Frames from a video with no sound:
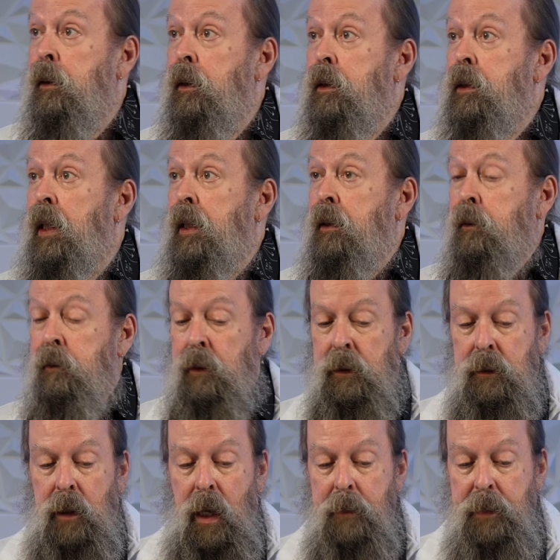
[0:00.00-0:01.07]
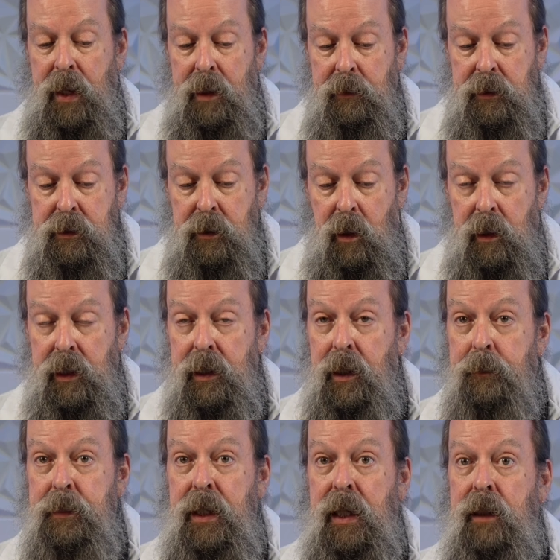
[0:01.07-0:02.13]
It looks like an iPad installing an
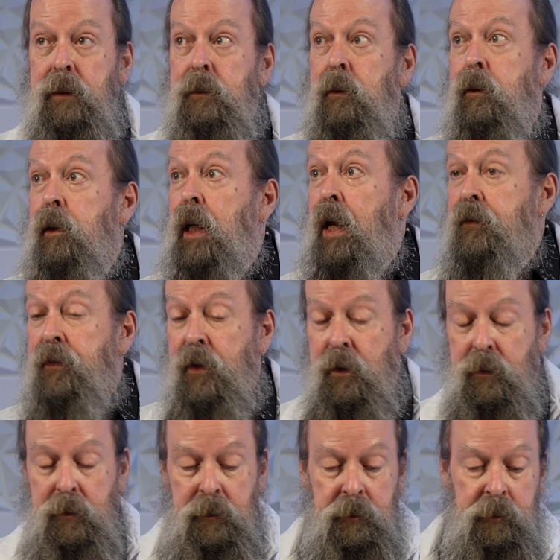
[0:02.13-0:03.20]
update or an iPhone.